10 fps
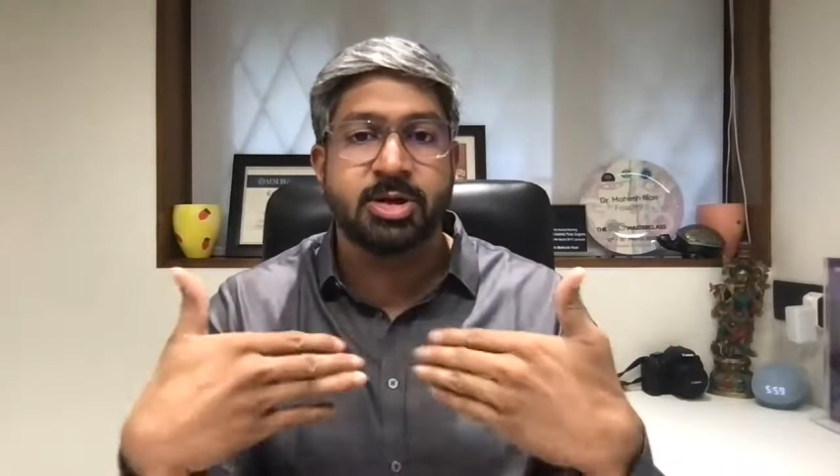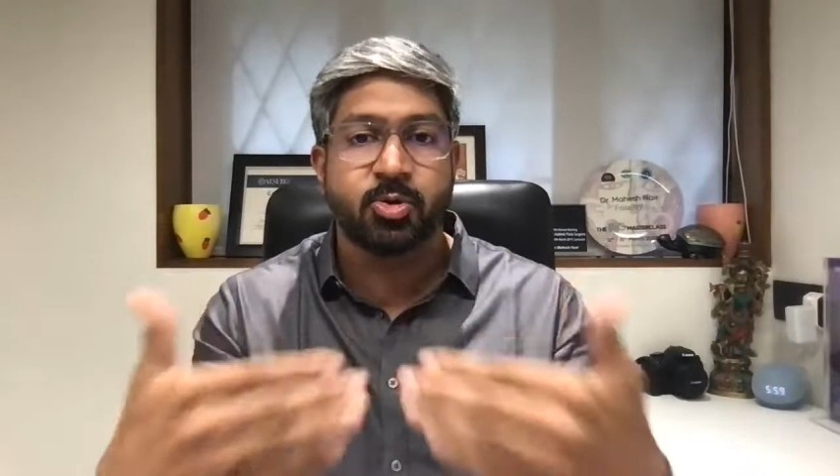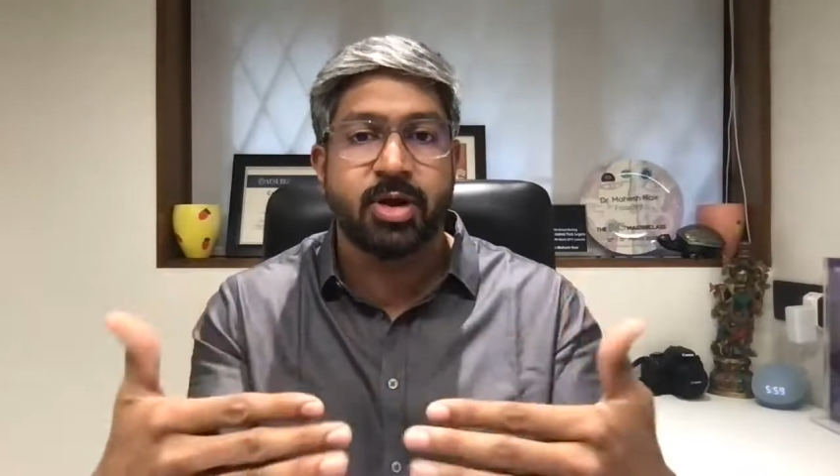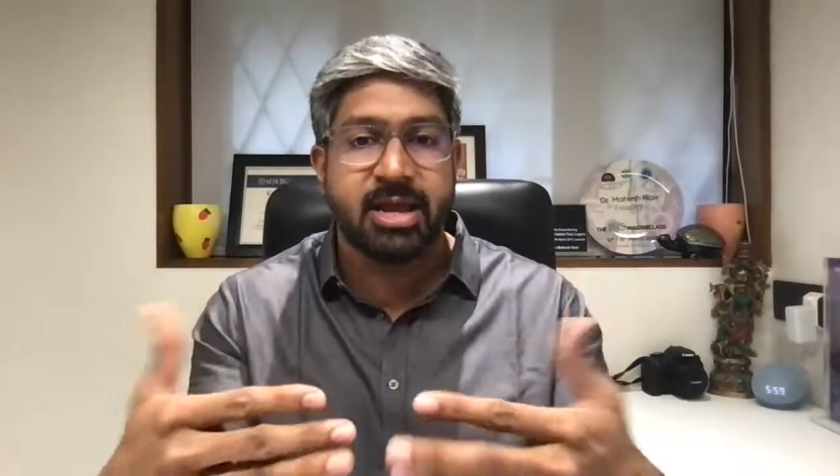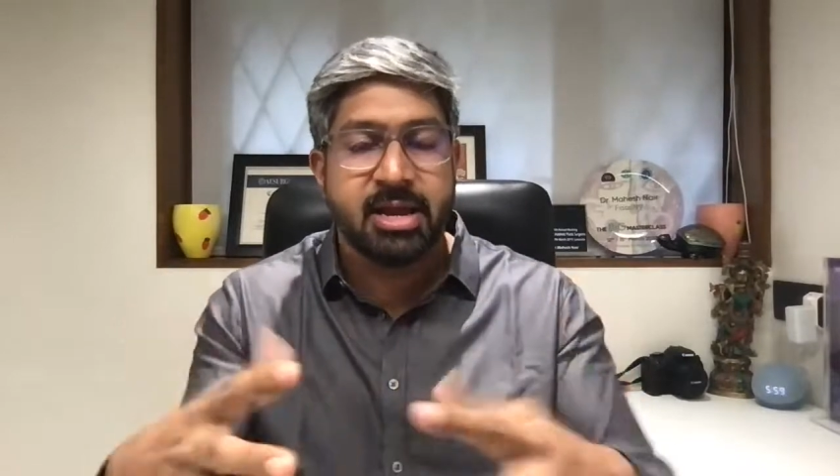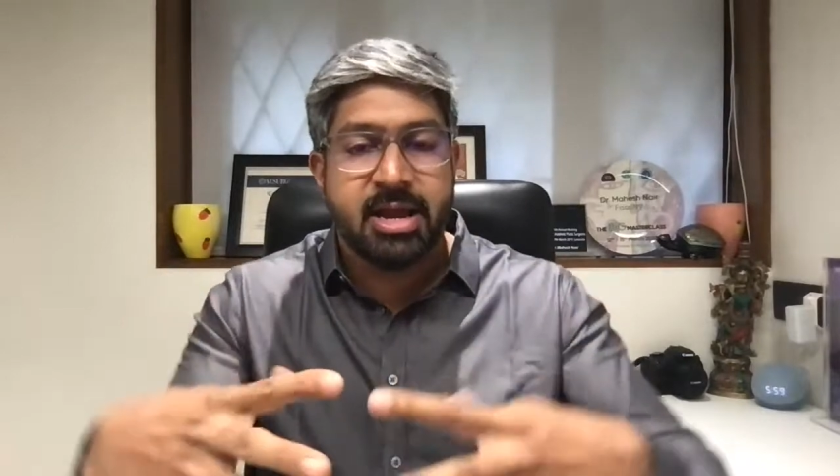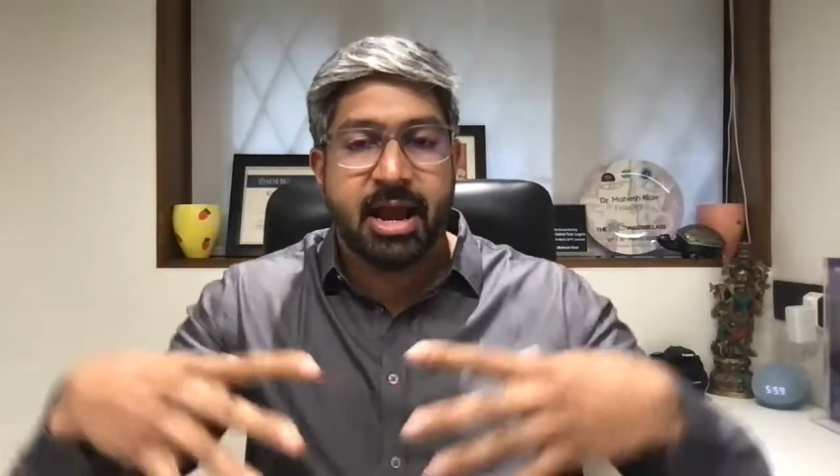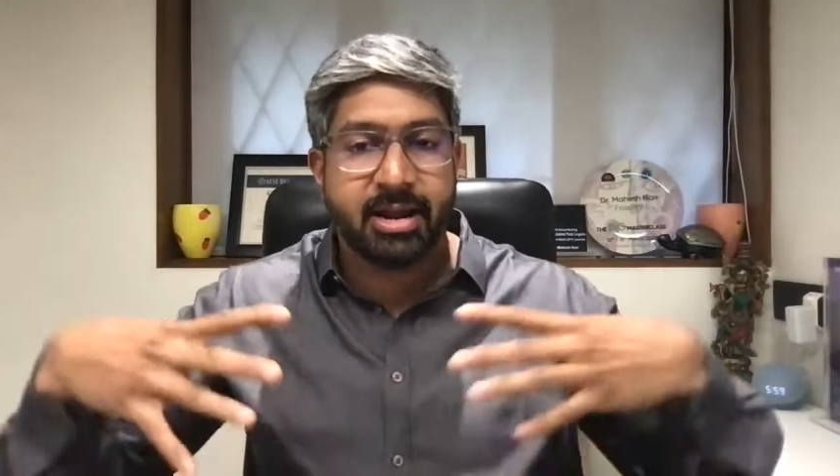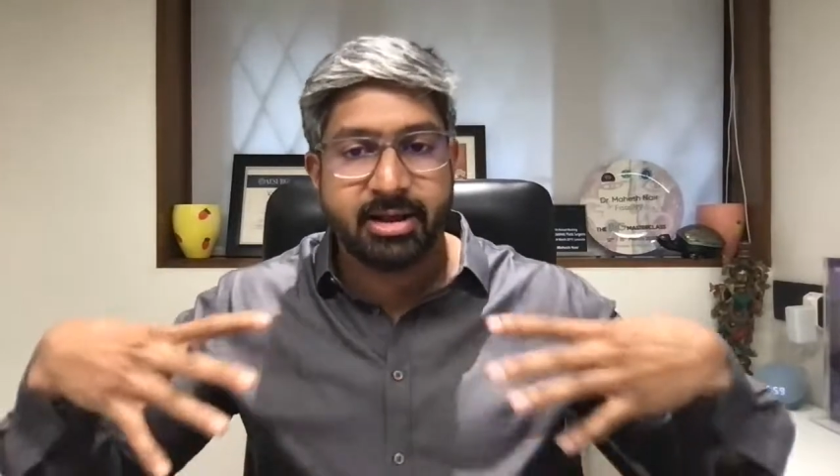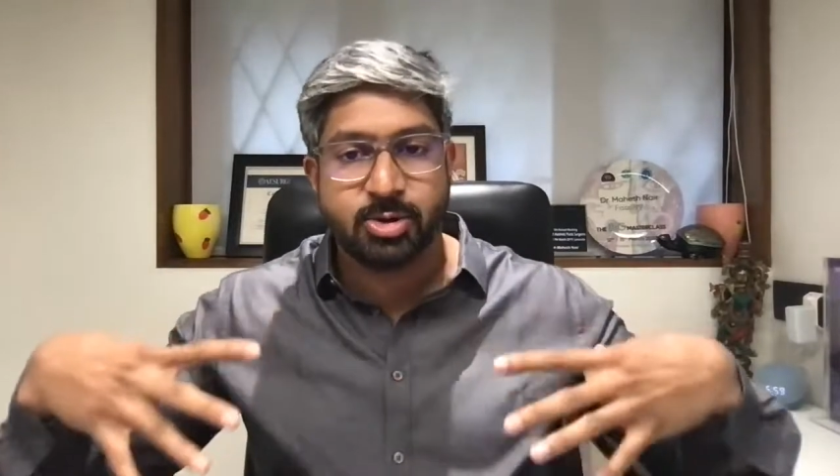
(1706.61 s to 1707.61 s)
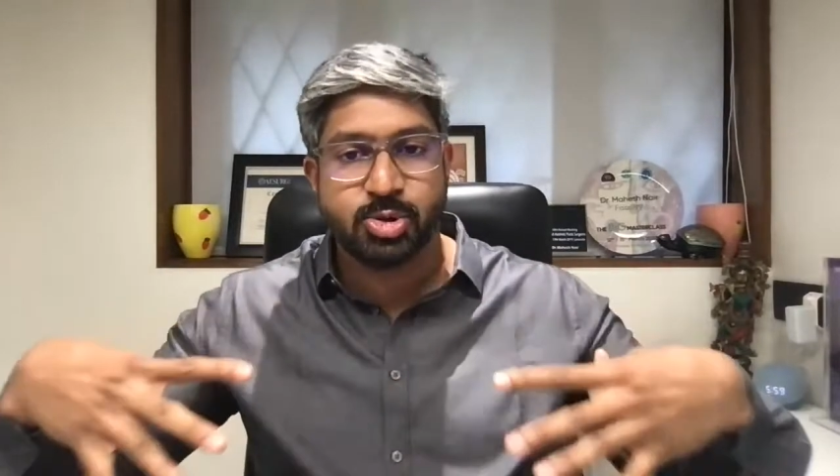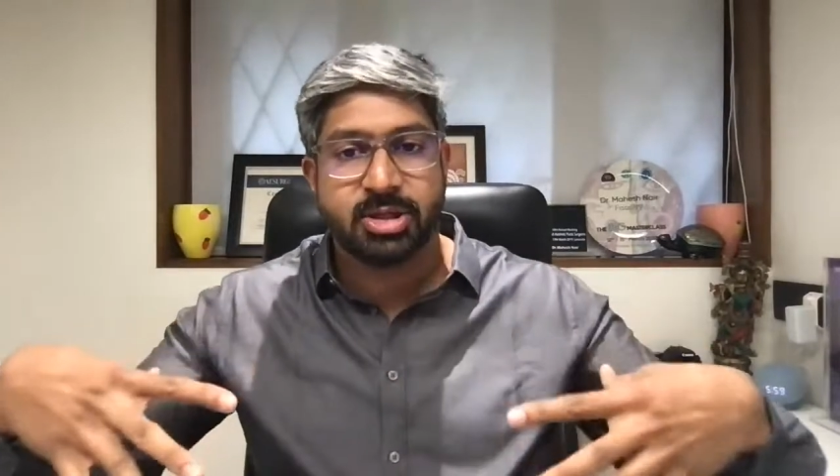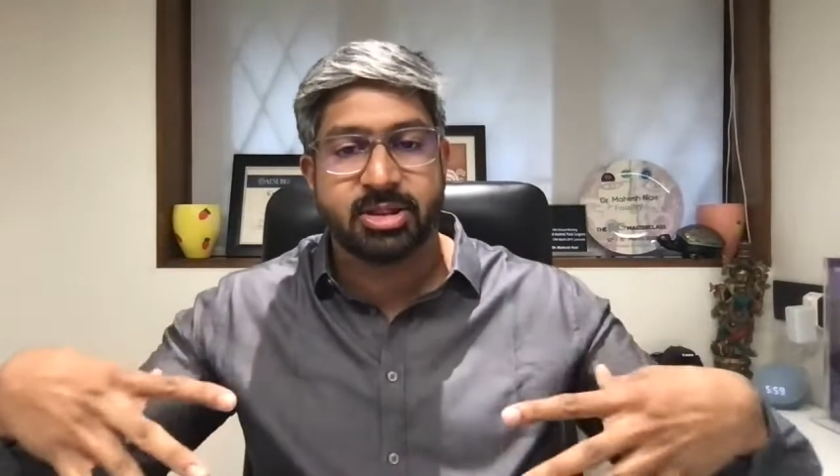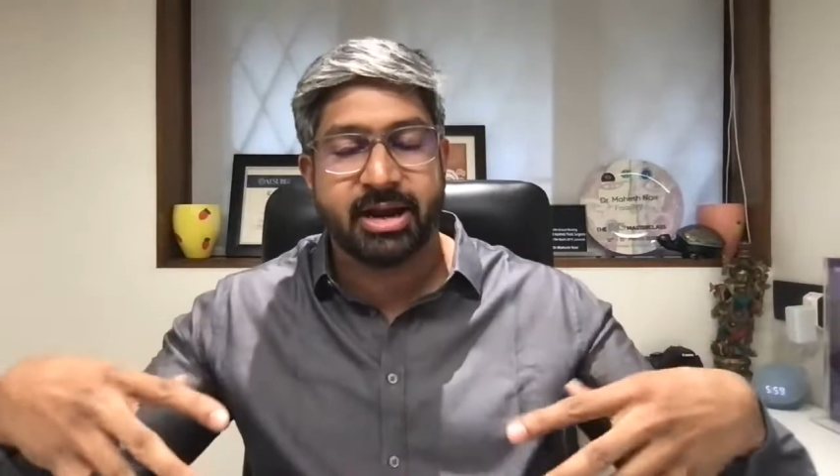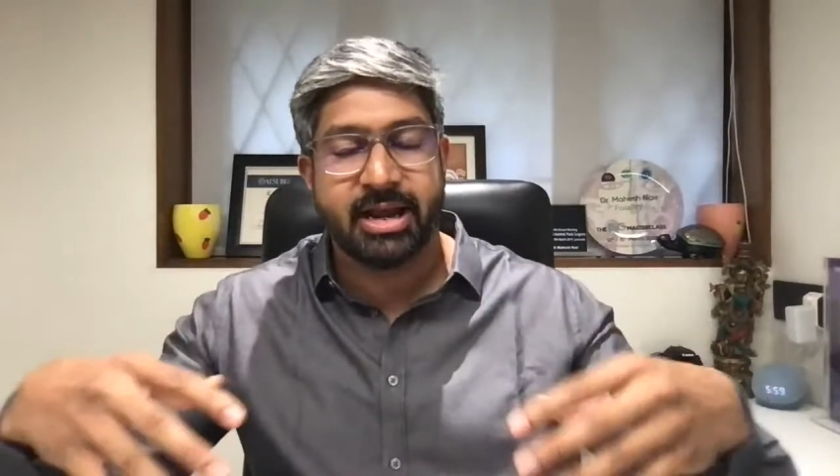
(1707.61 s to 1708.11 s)
2D and I need to see
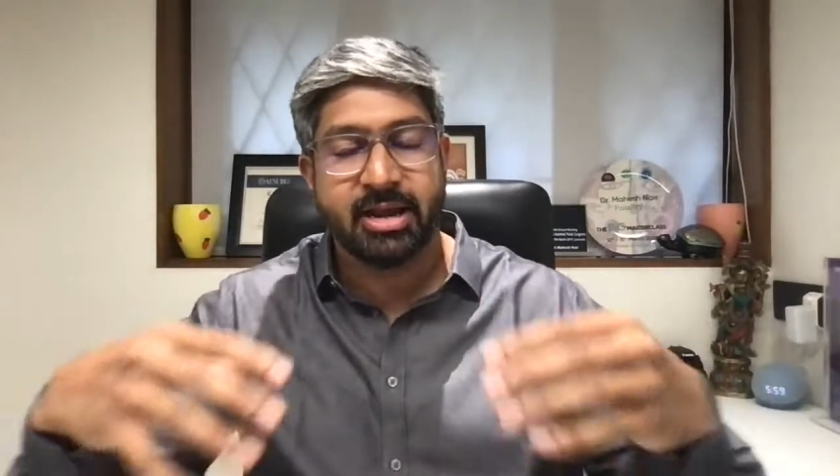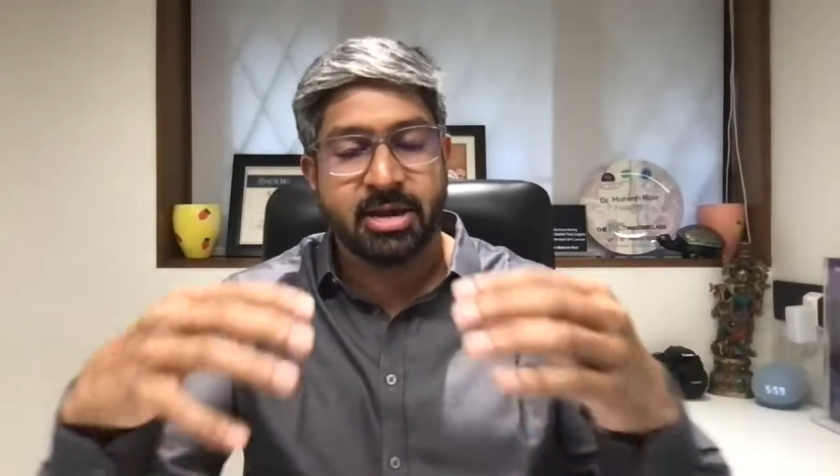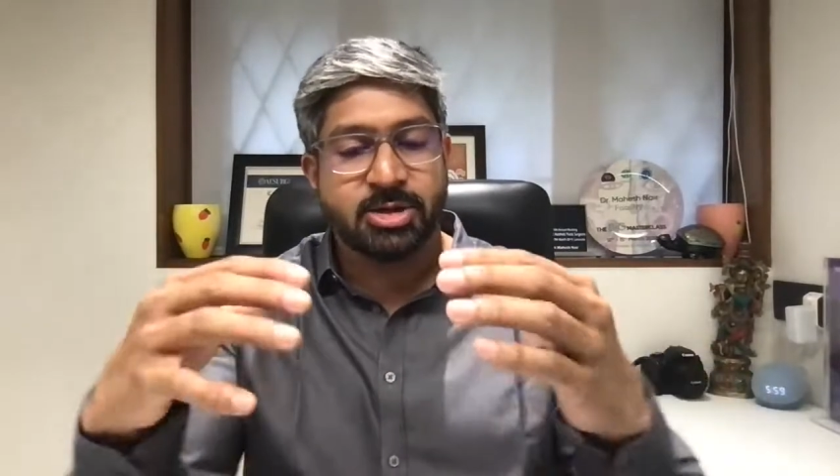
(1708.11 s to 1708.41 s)
in 3D.